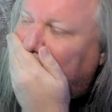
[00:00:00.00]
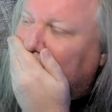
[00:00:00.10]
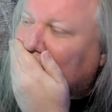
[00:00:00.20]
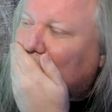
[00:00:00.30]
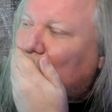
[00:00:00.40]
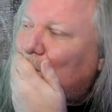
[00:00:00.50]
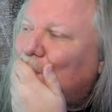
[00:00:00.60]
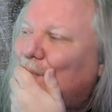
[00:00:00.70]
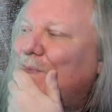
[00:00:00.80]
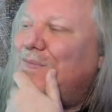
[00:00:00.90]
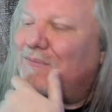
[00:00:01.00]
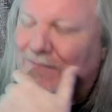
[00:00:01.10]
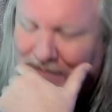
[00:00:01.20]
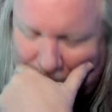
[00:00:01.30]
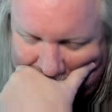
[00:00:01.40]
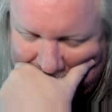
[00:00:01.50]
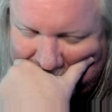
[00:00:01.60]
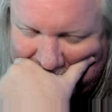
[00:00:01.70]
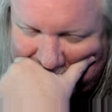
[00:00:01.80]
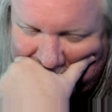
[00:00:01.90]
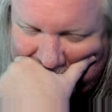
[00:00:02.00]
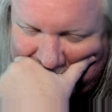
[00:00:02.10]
(no one is talking)